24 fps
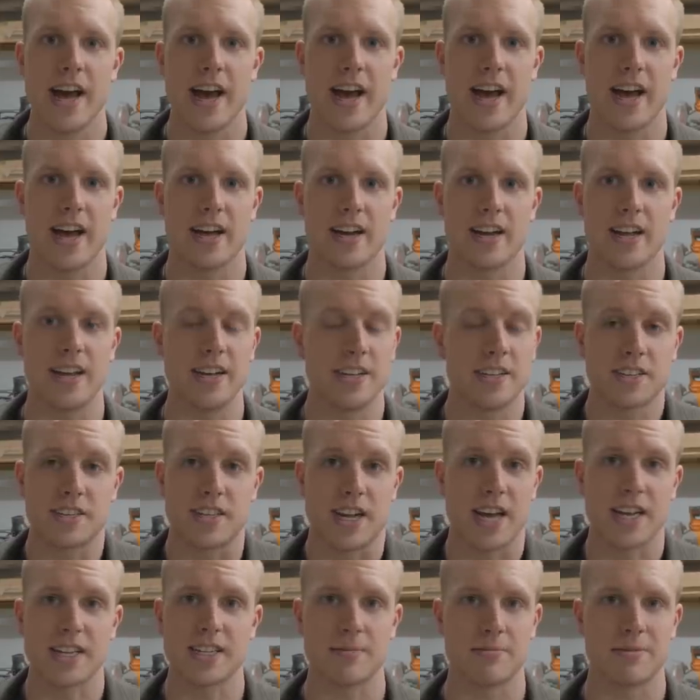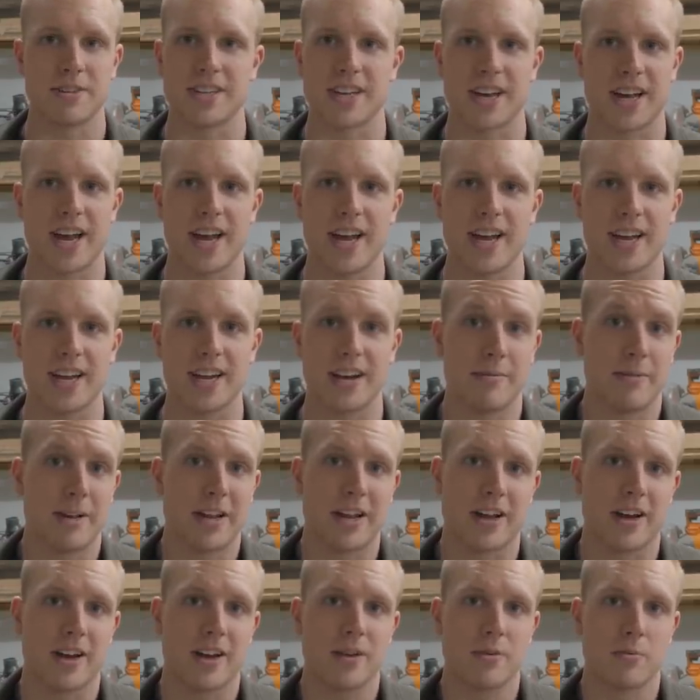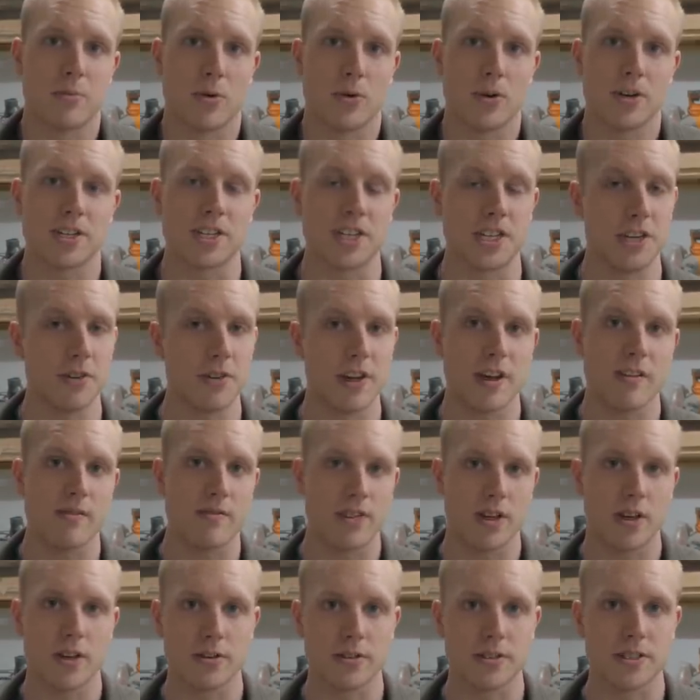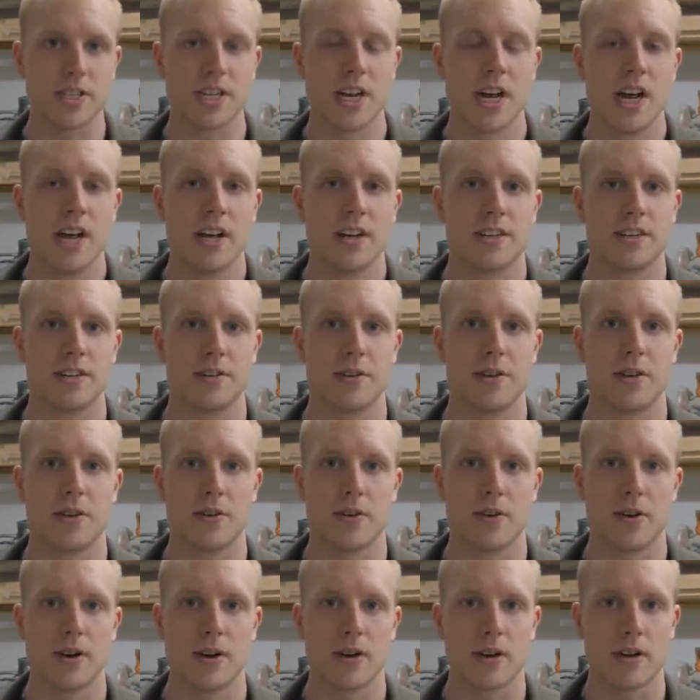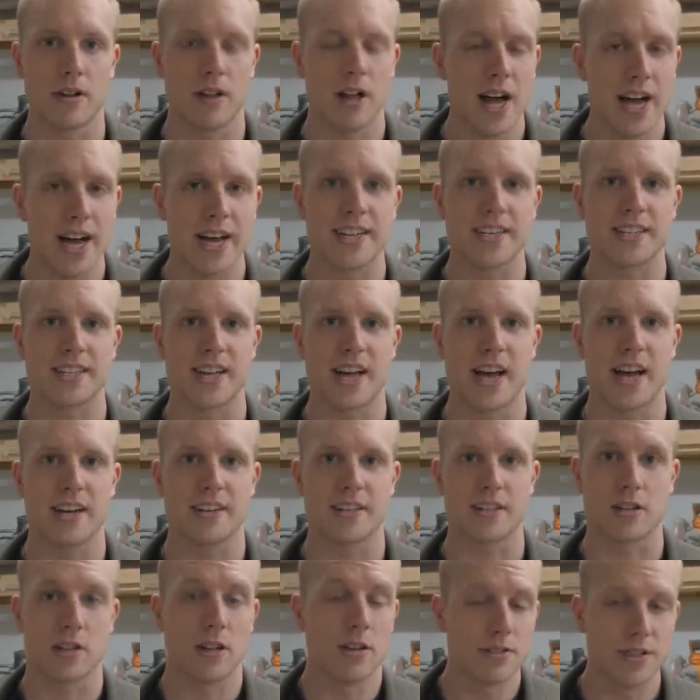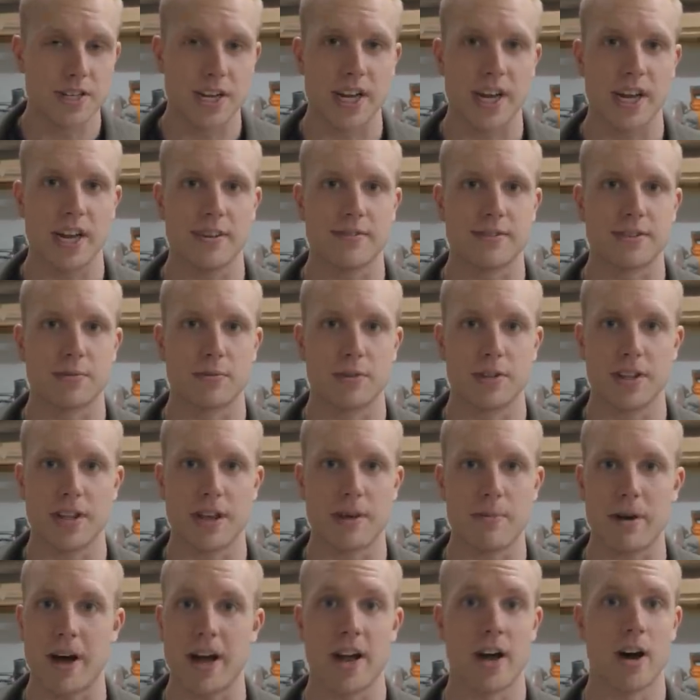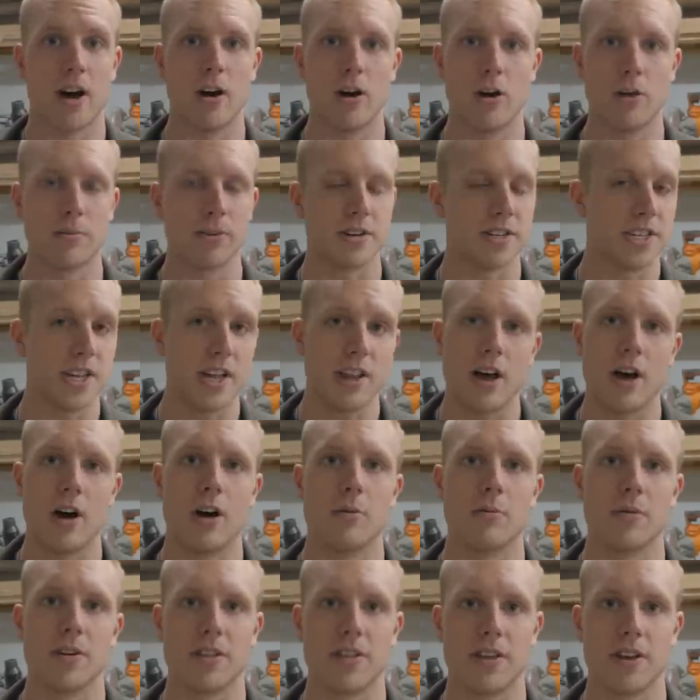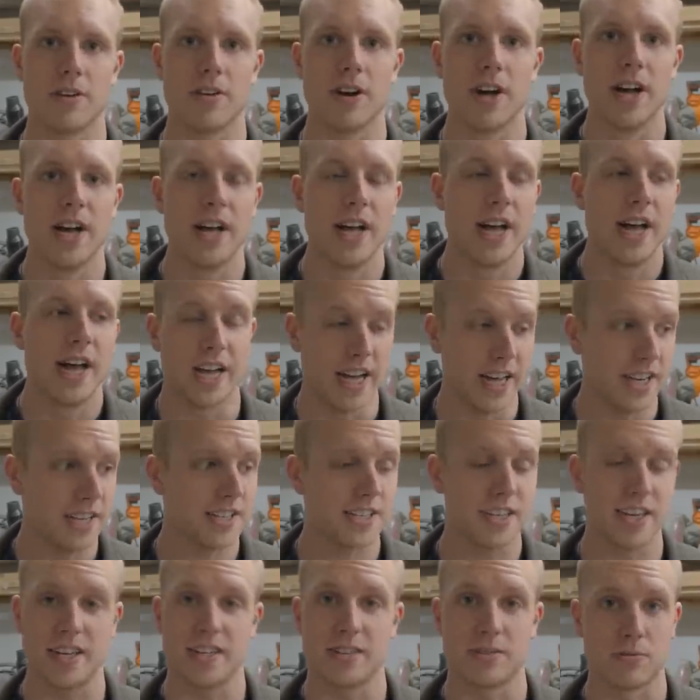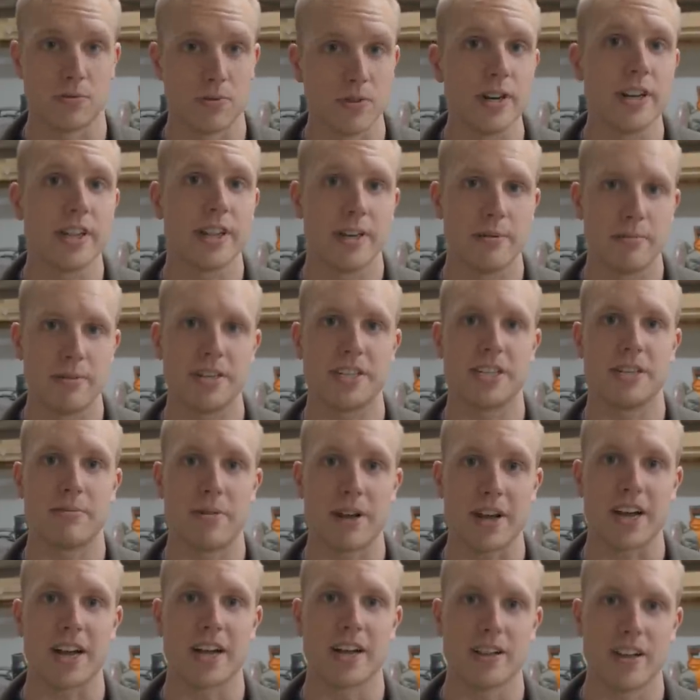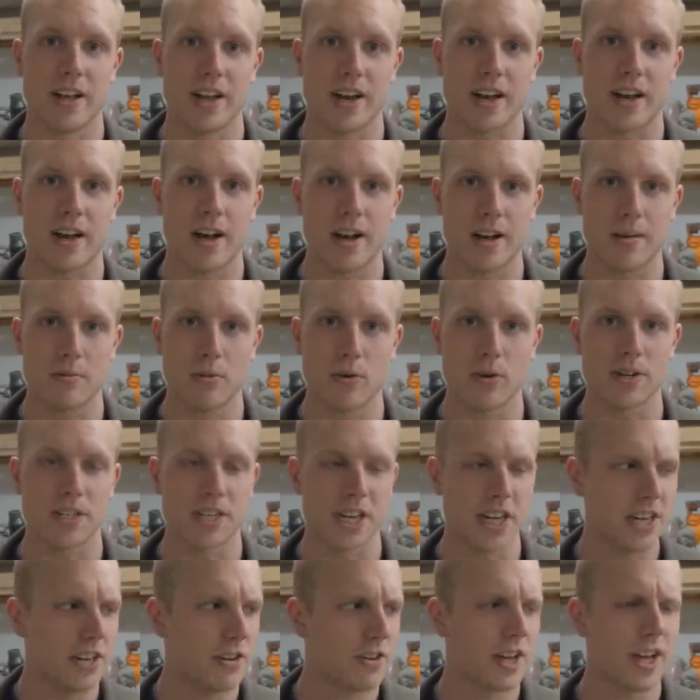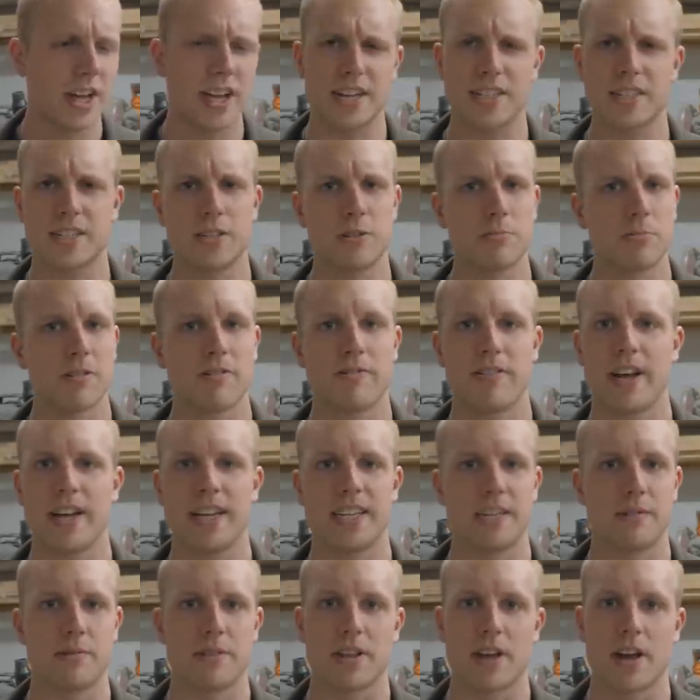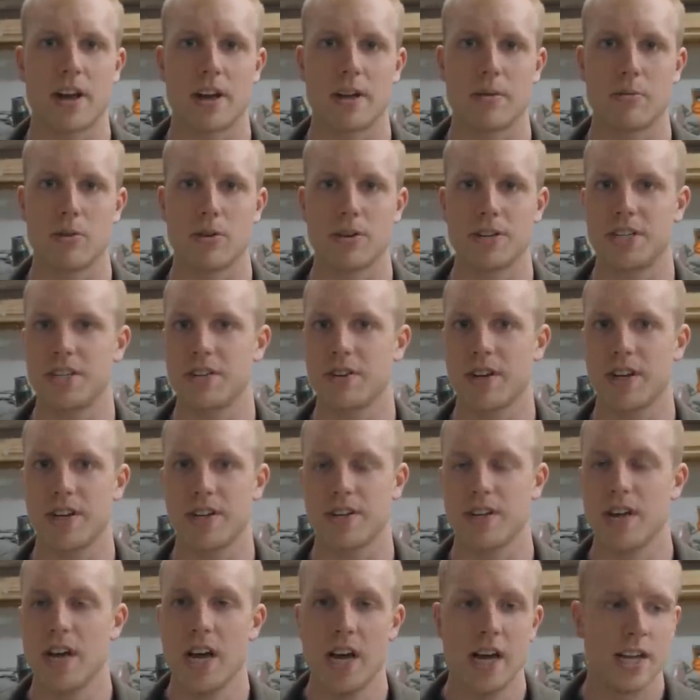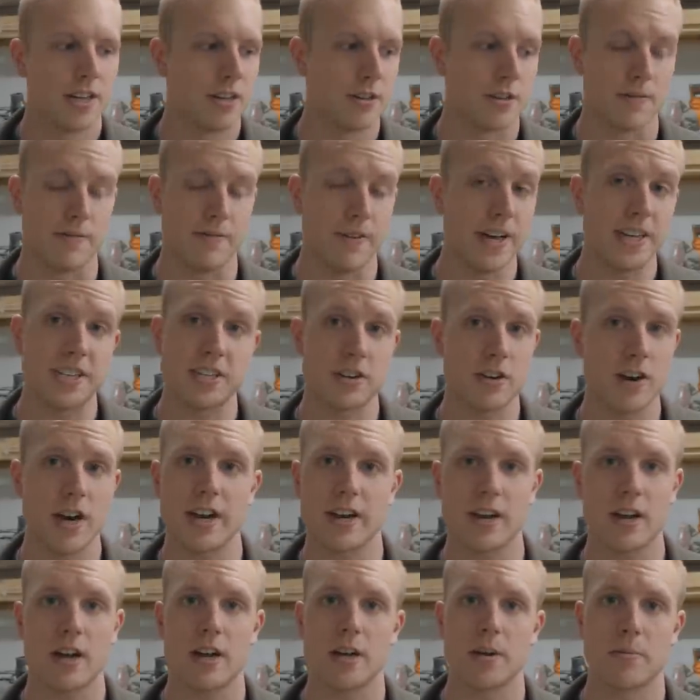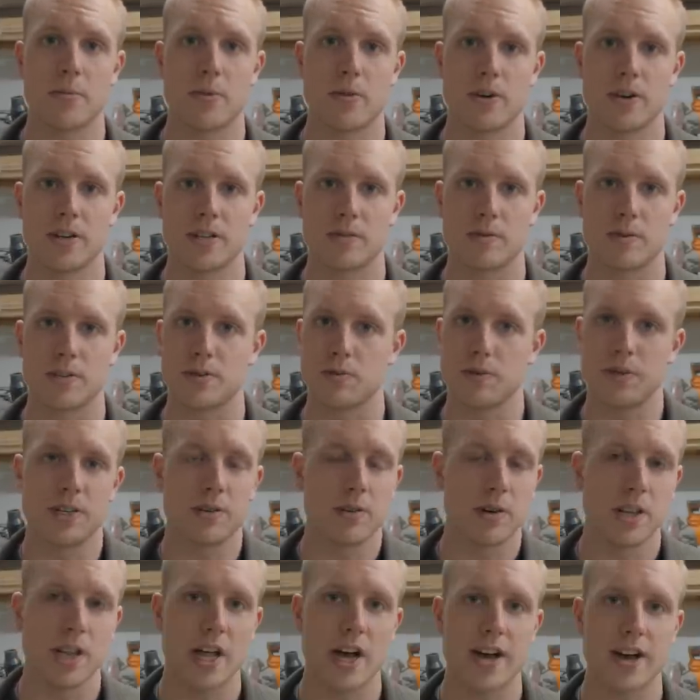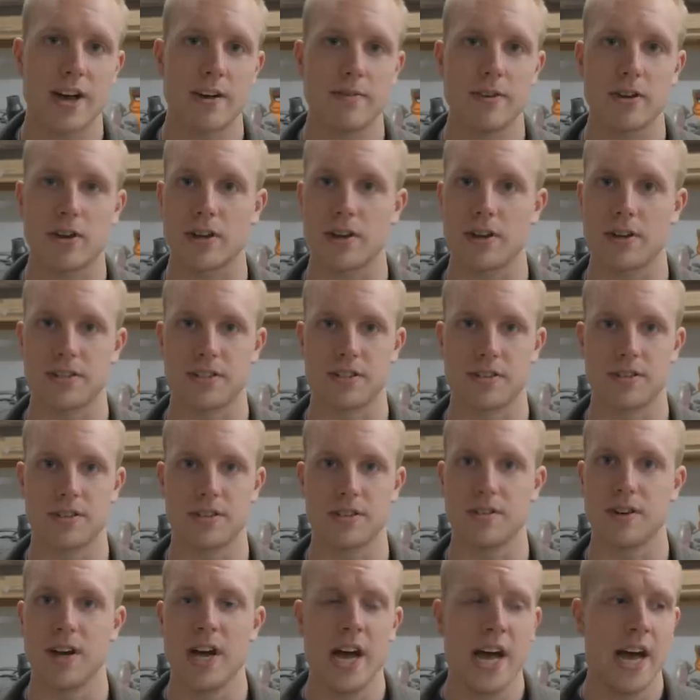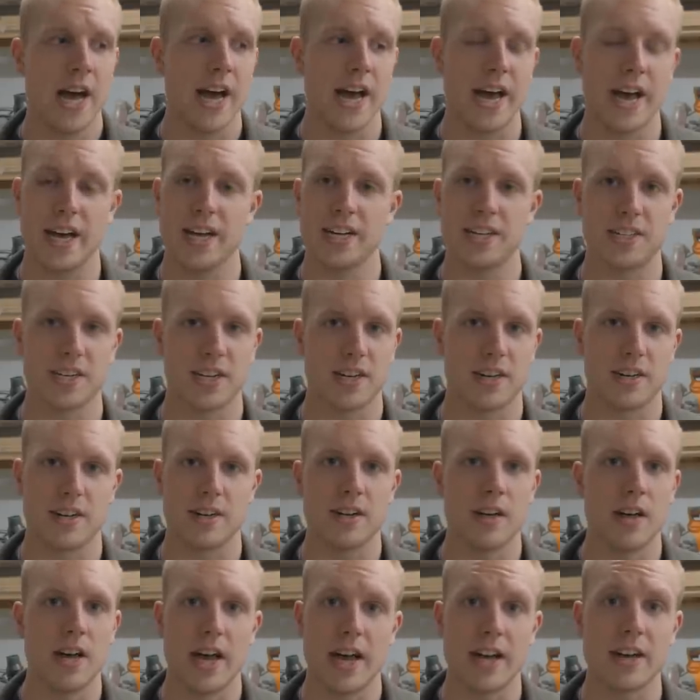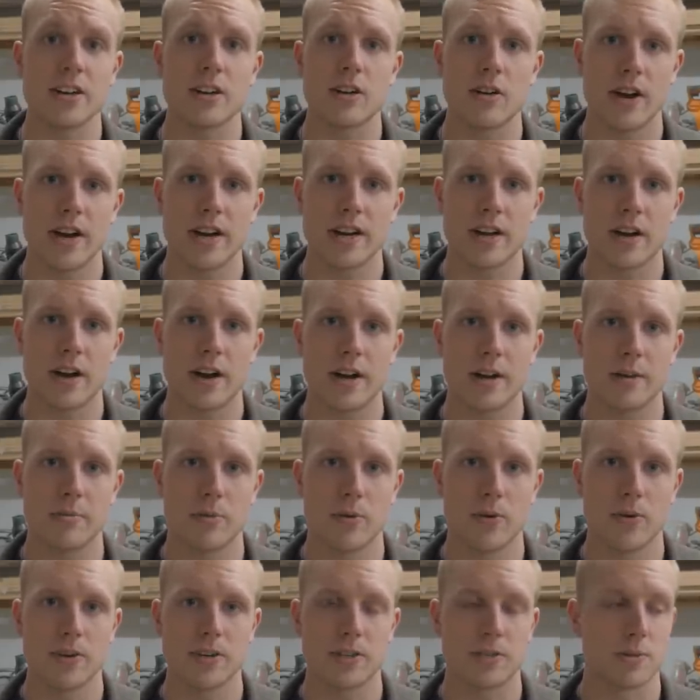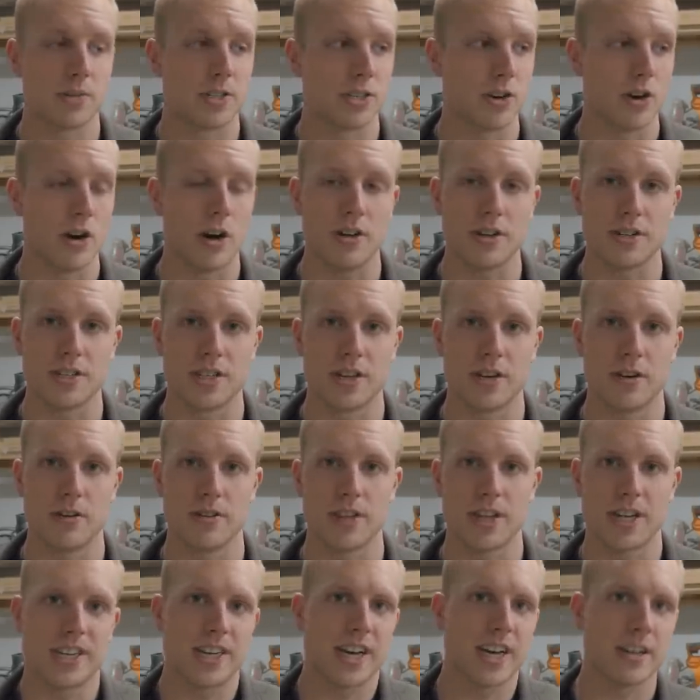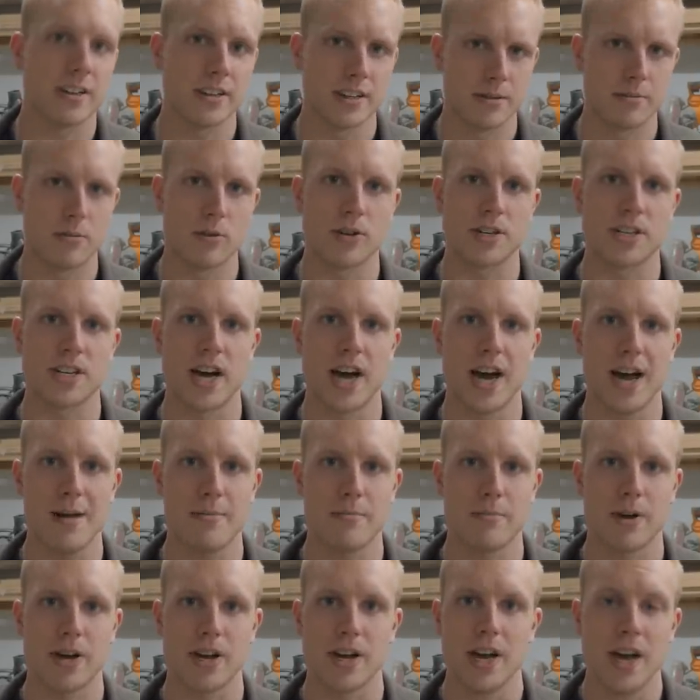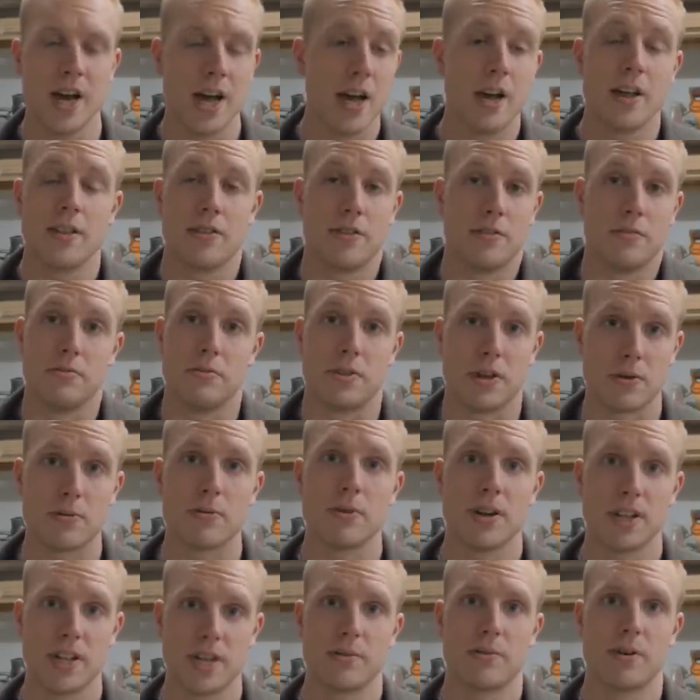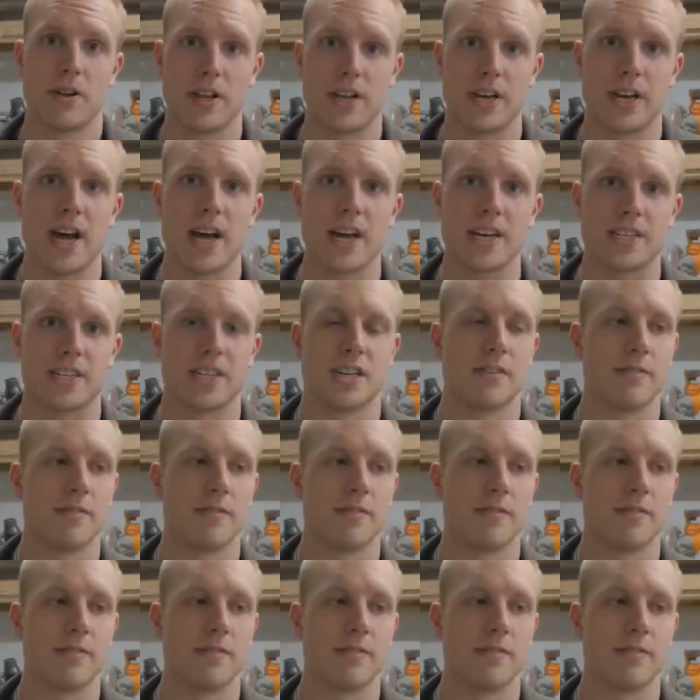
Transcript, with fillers: And he just asked him, he's like, hey, can I make cutting boards? And you give those to your clients as closing gifts when they buy a home or sell a home with you. He stays really busy making a lot of cutting boards. And you can get super fancy with cutting boards. You can do the face grain cutting boards, which we do a lot of. You can also do edge and end grain cutting boards, which are also, they take a little more time, but they're really, really nice.